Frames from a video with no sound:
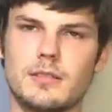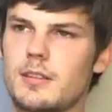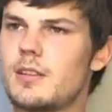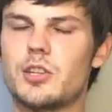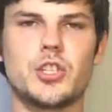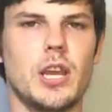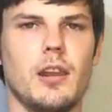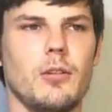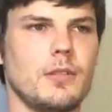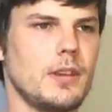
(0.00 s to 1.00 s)
So your
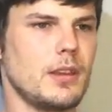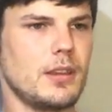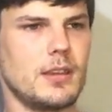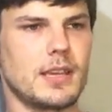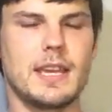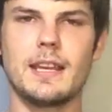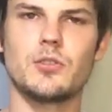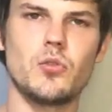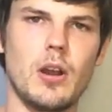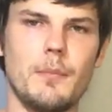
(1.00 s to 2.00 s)
cello, your
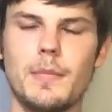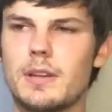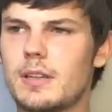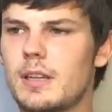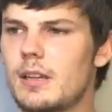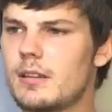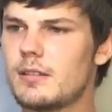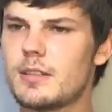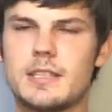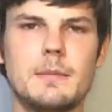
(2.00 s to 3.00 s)
kick drum,
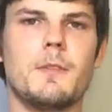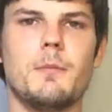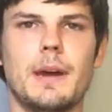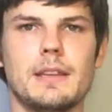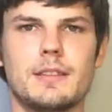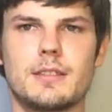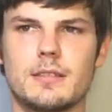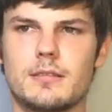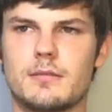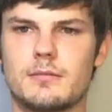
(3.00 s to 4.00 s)
synth bass,